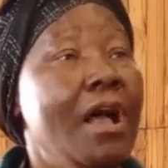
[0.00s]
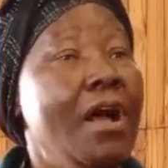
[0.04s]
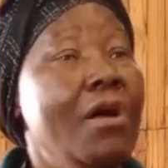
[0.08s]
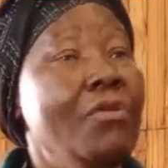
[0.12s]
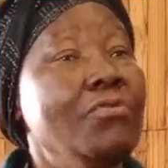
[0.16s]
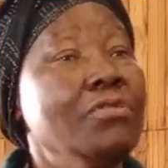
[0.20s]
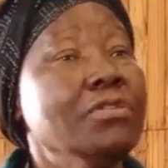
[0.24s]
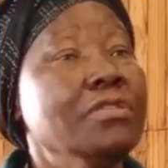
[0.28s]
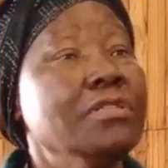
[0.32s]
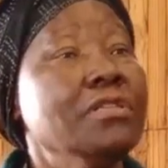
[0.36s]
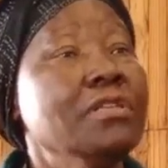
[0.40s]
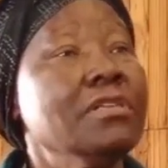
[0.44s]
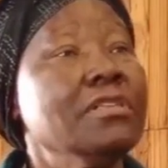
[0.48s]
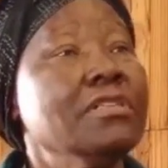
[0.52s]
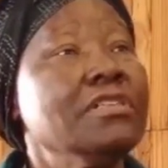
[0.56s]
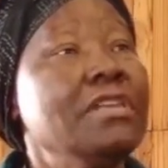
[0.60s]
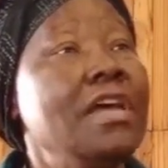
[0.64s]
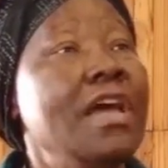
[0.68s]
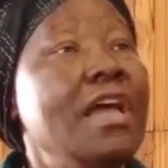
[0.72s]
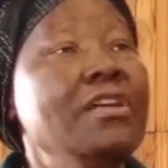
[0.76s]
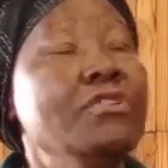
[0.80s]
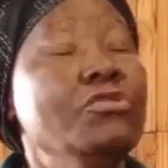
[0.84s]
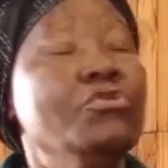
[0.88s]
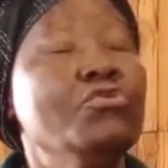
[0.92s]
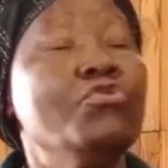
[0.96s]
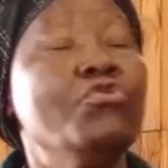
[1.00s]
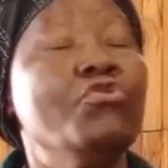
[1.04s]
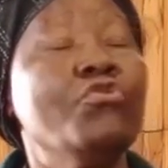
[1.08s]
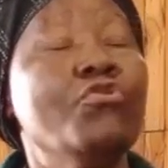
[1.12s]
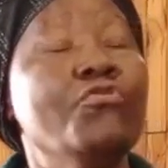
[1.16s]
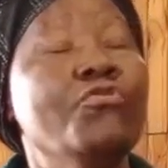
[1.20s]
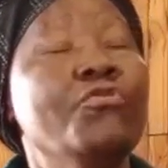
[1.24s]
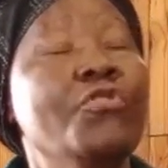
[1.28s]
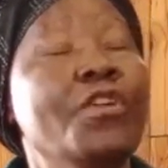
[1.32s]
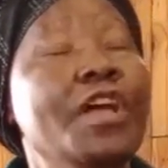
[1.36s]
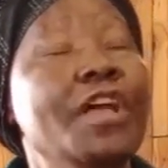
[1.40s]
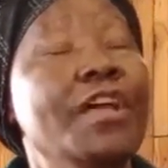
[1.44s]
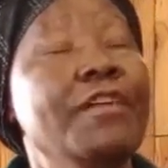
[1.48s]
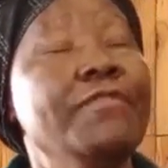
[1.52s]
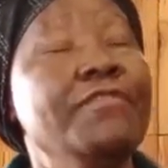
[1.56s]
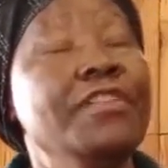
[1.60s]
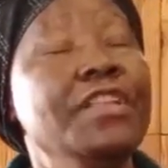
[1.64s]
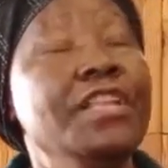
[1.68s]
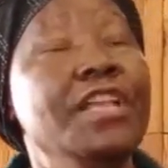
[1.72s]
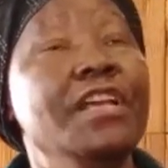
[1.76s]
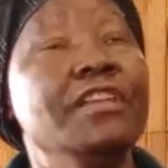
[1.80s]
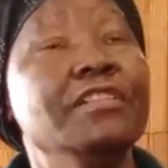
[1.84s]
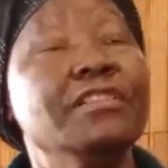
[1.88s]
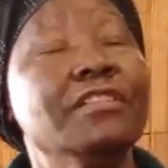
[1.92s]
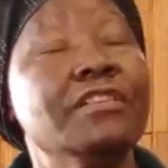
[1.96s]
I was trying to look for
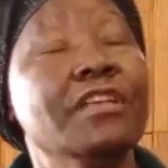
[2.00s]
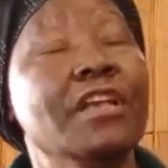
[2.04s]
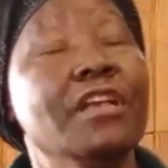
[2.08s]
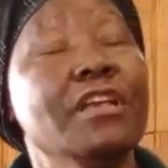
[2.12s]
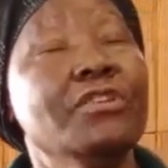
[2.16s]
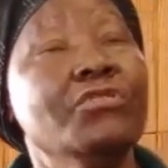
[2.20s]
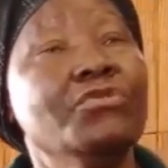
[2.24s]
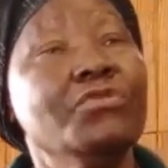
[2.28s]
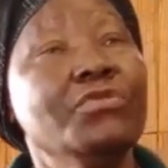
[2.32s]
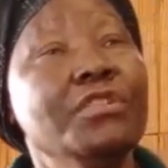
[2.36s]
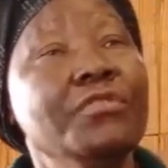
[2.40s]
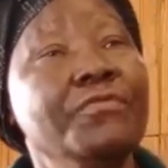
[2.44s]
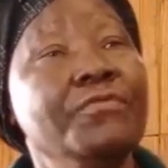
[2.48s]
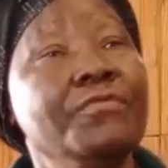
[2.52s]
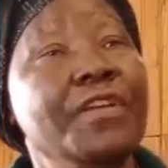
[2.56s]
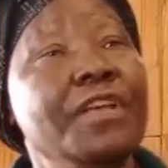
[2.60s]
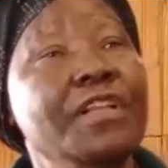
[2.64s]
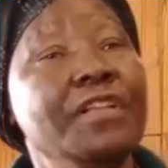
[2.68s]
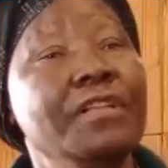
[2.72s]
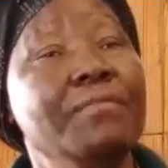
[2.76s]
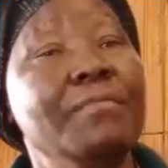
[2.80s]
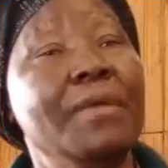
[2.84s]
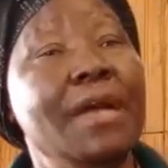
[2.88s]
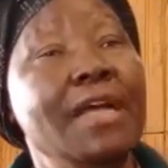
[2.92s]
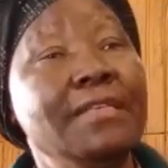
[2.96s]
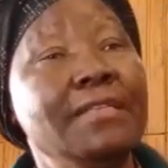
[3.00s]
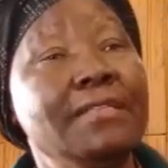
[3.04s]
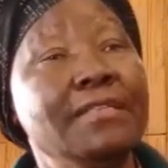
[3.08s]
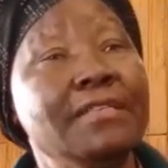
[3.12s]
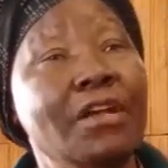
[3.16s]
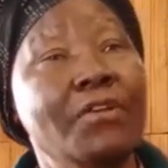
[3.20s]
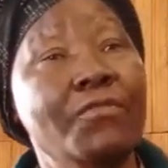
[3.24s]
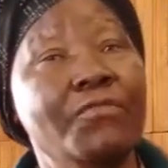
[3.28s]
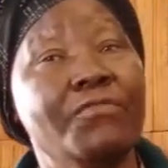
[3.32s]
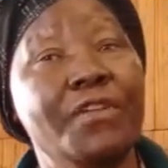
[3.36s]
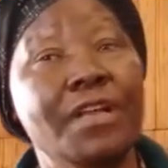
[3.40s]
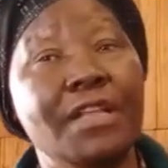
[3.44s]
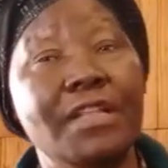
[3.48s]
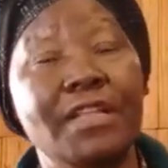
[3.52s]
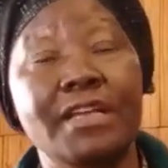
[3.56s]
evidence to defend myself,